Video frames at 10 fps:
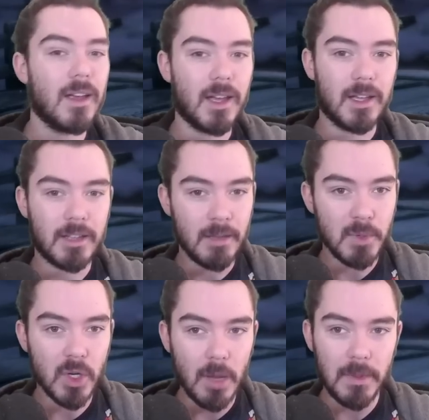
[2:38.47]
Uh,
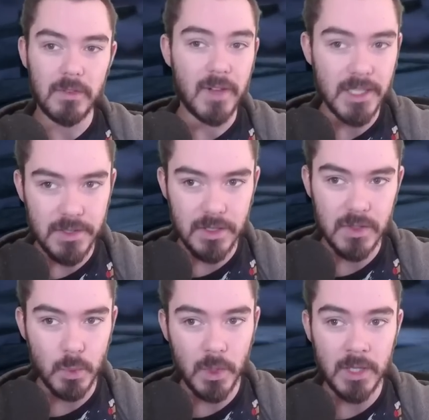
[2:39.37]
Genbo, a couple of
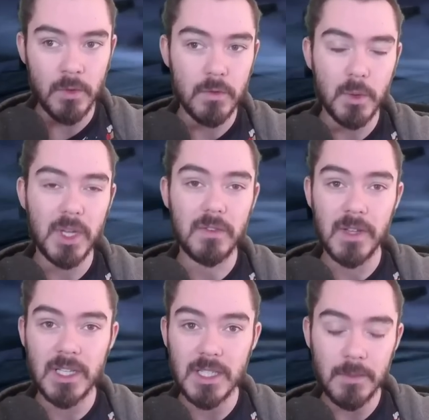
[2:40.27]
advantages. One, void
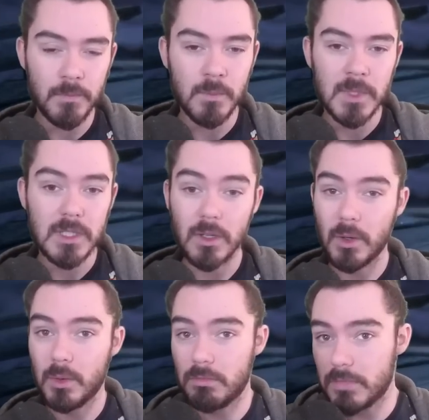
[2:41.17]
affinity,
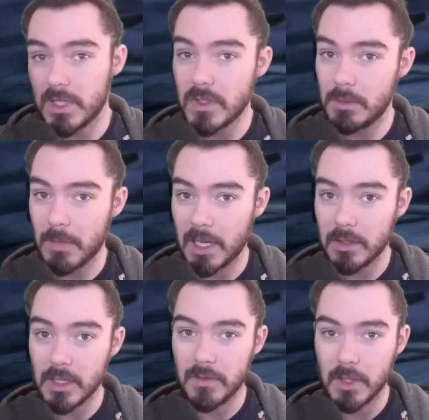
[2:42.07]
so doesn't
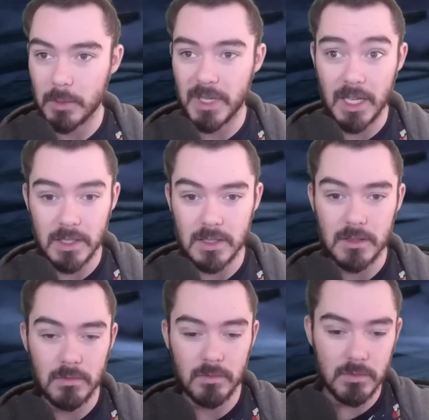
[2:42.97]
matter if you're up
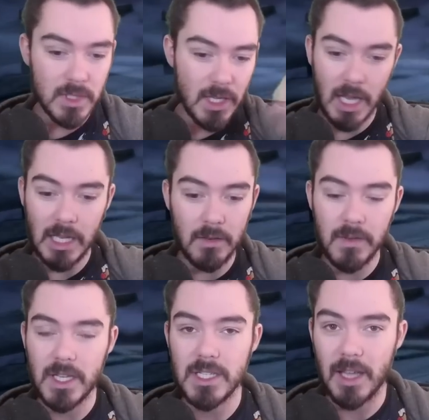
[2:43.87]
against any
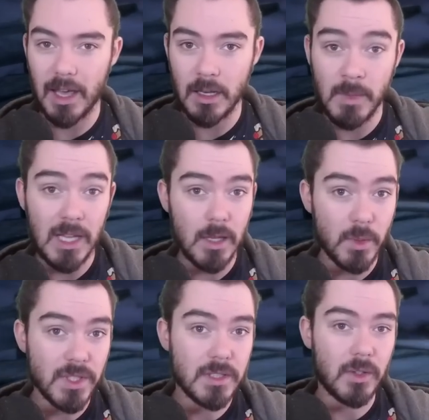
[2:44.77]
affinity enemy, he
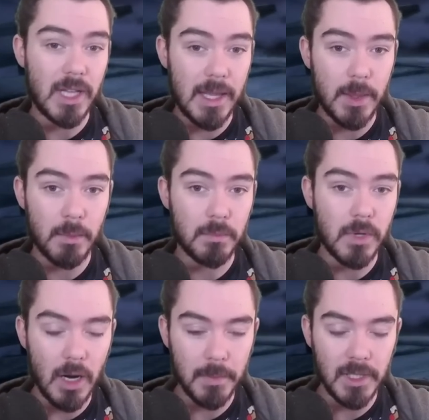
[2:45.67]
will still hit them
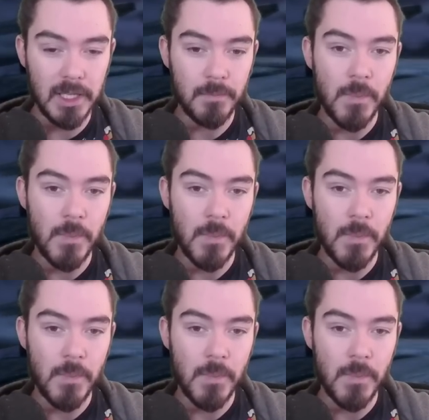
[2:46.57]
properly.